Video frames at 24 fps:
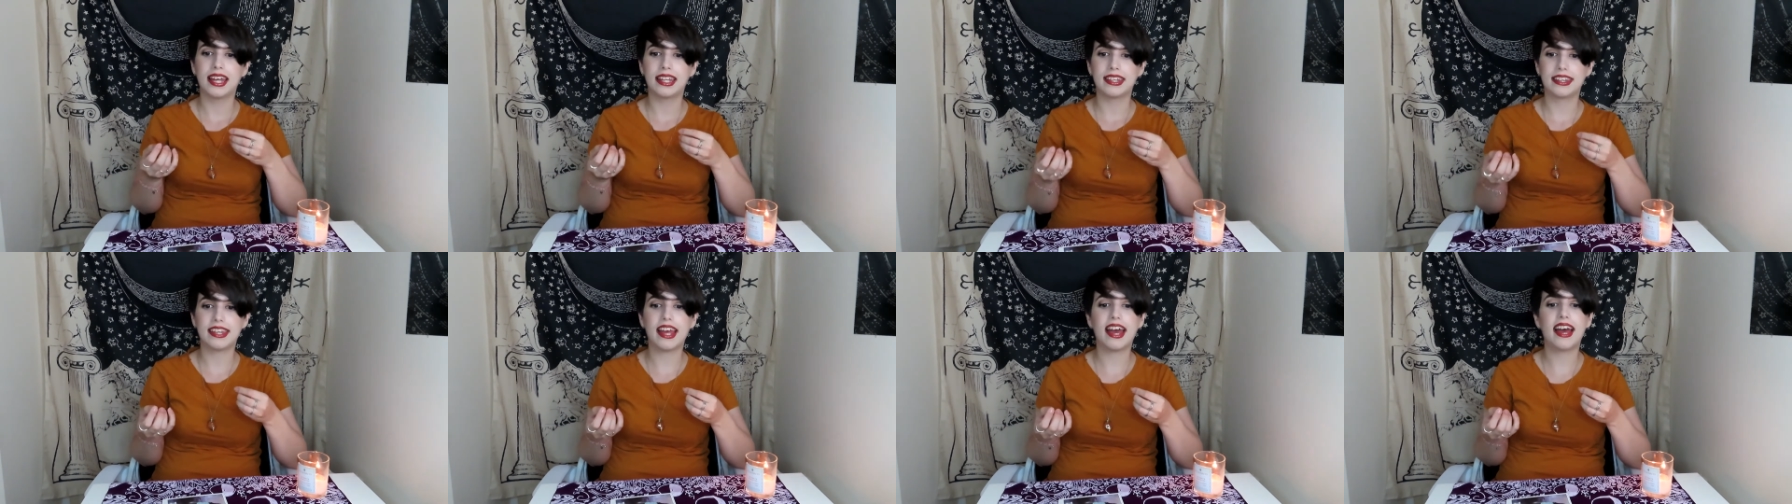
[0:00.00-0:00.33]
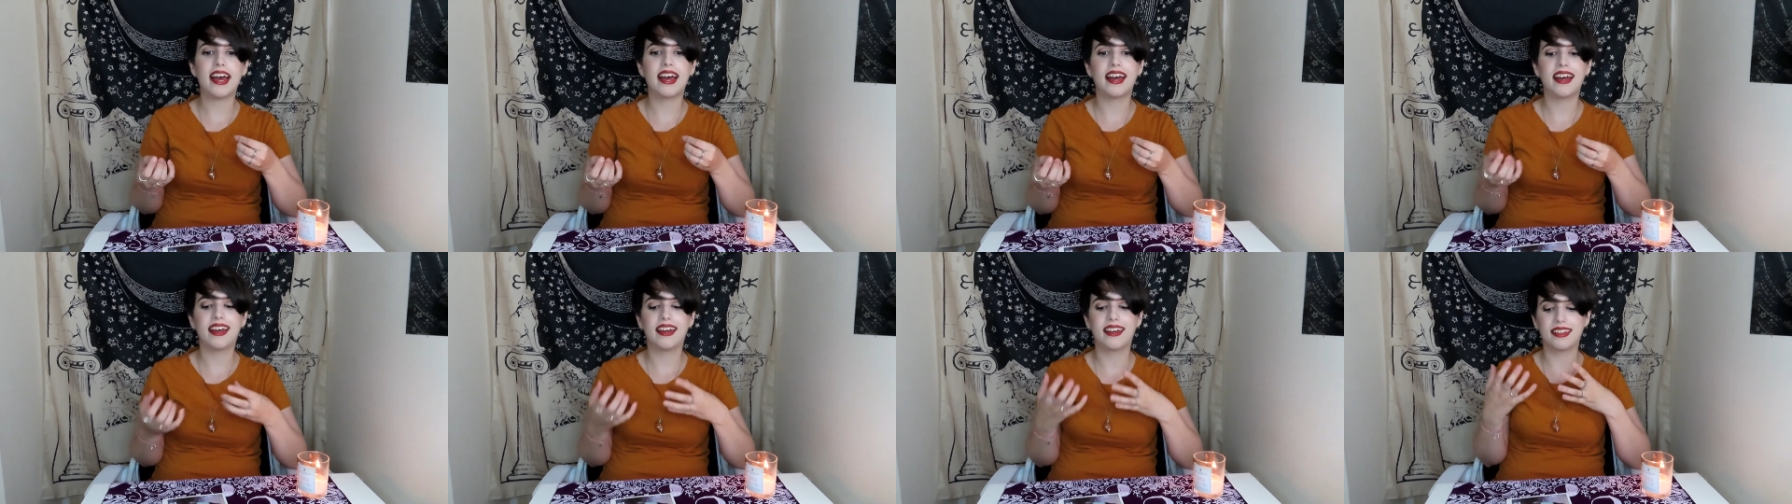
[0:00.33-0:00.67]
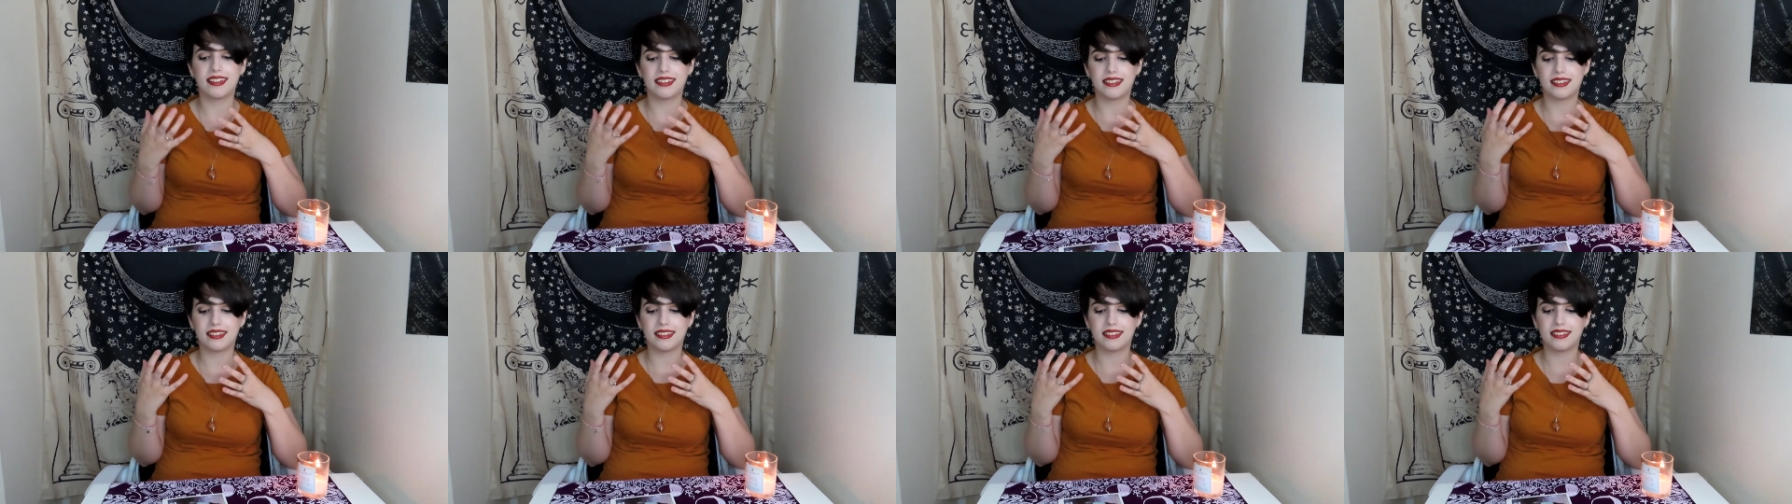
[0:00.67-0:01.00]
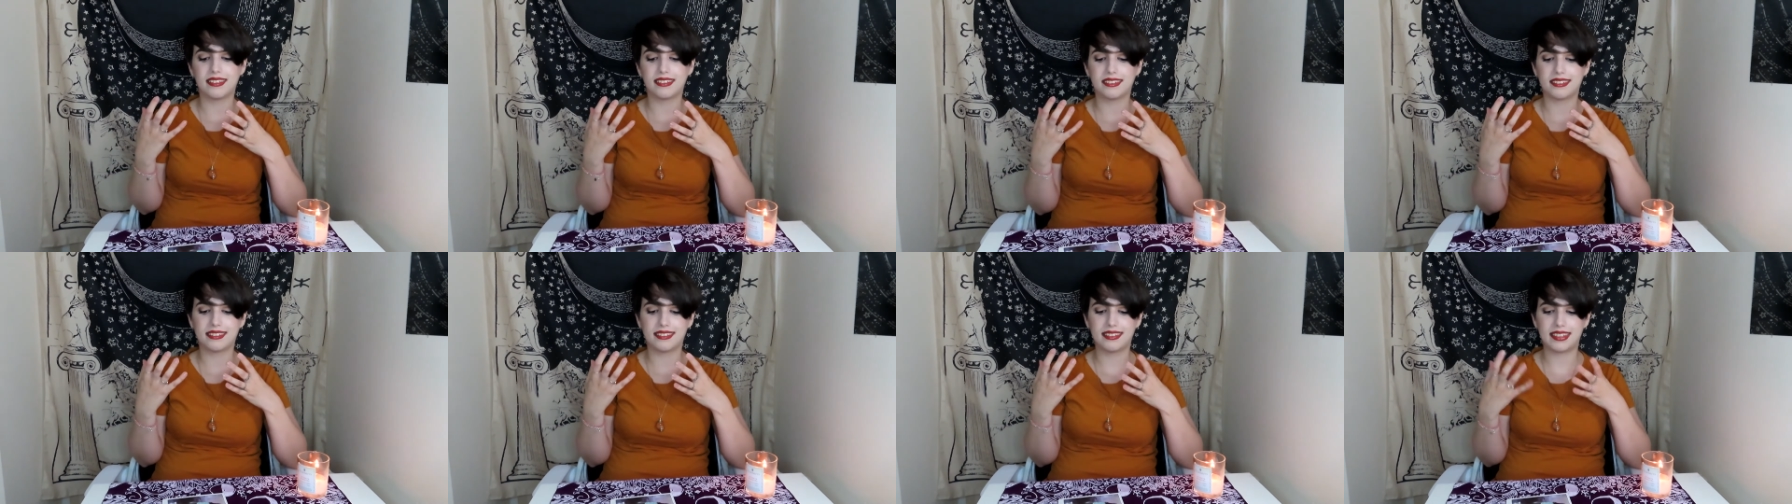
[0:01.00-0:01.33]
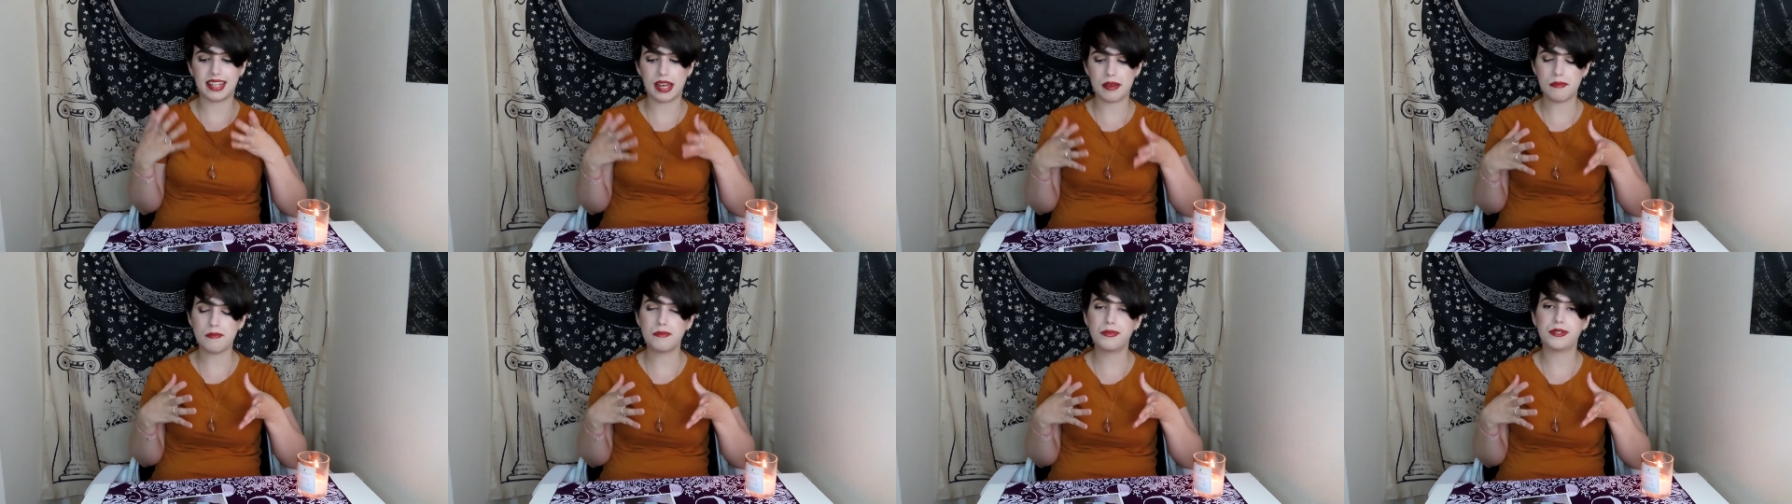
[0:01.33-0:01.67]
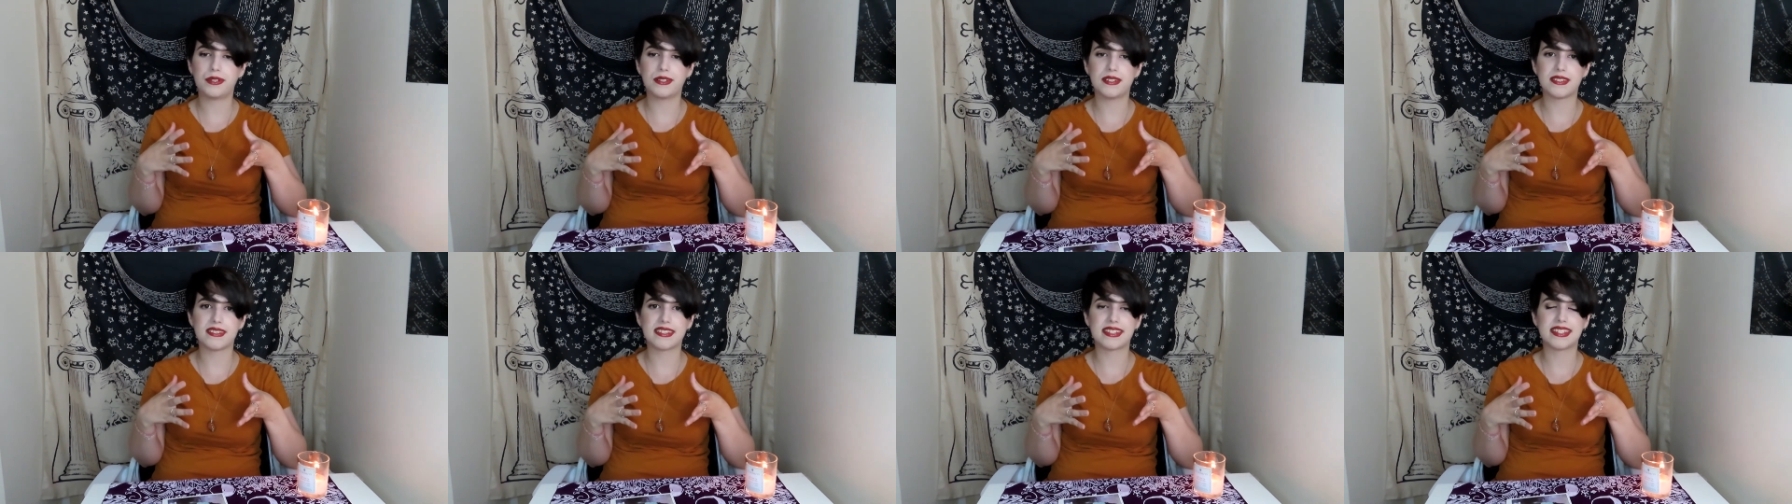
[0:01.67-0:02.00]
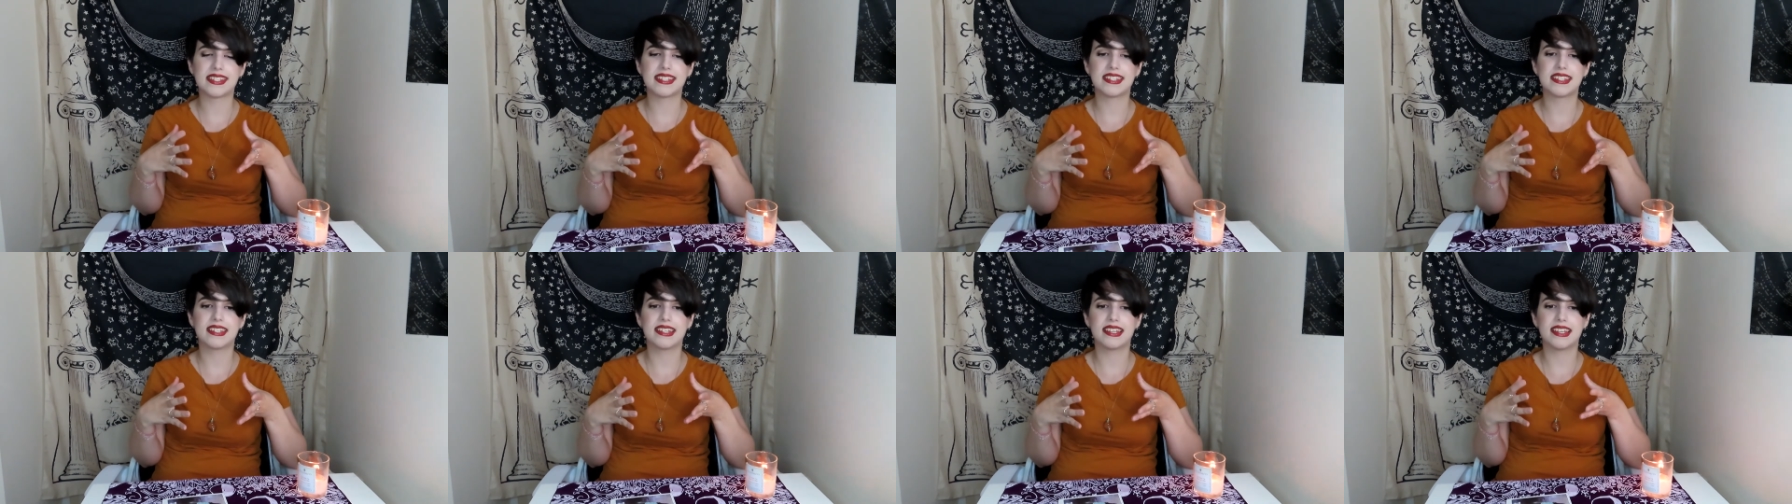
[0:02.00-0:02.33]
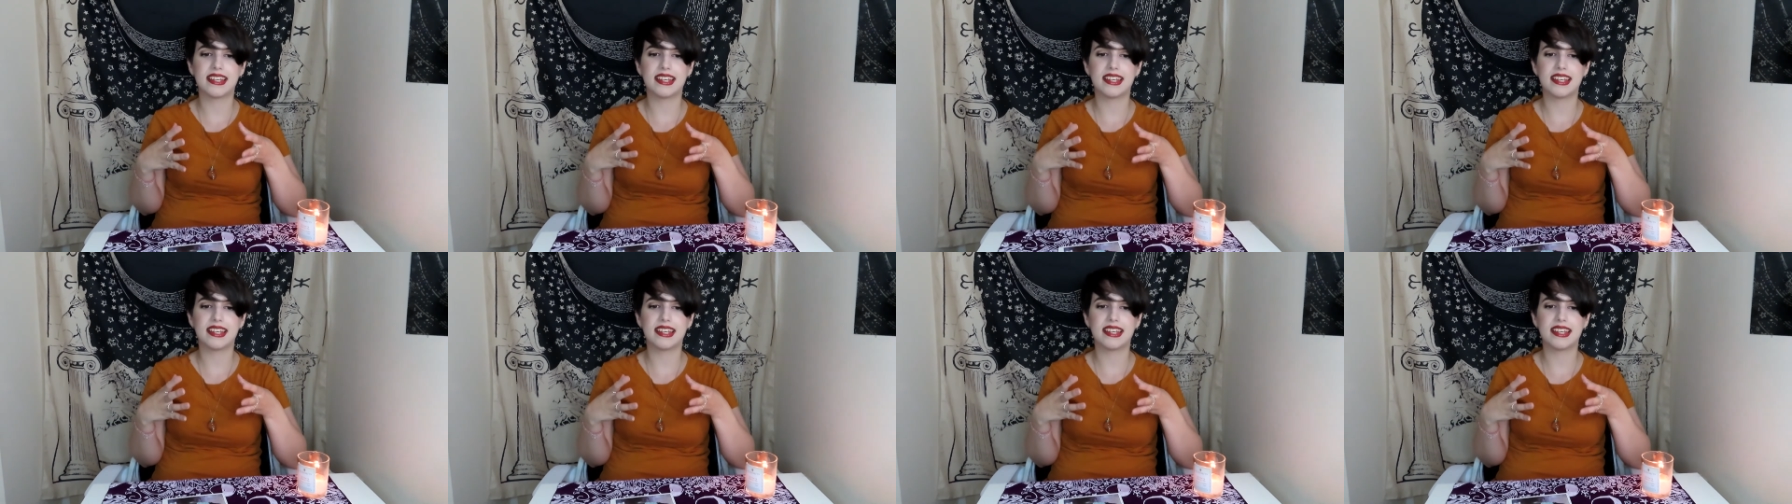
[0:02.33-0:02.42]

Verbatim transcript: that Temperance